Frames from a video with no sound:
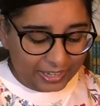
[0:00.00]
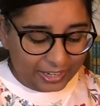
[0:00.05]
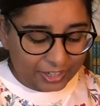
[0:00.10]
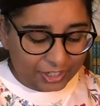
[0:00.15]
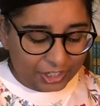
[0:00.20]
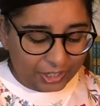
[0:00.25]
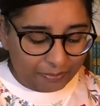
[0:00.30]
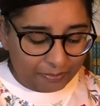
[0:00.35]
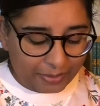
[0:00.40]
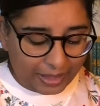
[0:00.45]

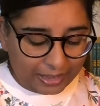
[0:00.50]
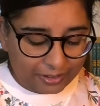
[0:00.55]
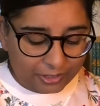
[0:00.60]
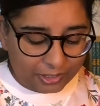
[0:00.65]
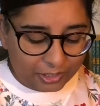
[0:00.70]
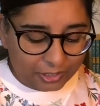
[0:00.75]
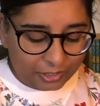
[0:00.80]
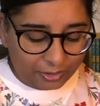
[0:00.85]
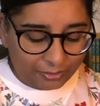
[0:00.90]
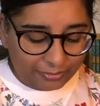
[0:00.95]
She
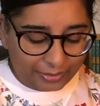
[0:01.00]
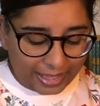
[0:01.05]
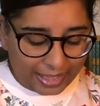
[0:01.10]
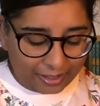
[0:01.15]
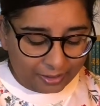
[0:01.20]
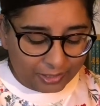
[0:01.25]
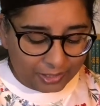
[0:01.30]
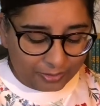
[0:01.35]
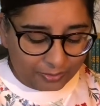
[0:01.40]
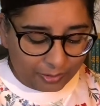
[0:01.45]
bounced off
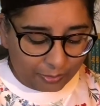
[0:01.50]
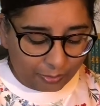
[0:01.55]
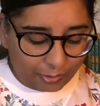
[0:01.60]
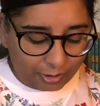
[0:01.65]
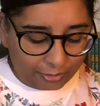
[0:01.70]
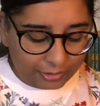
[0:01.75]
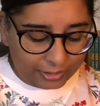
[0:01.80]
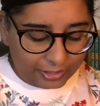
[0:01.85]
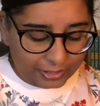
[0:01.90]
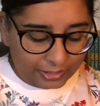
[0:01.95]
out of the
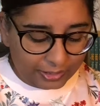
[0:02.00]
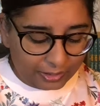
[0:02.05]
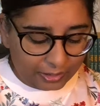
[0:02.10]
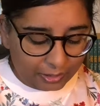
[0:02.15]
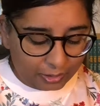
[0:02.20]
warren,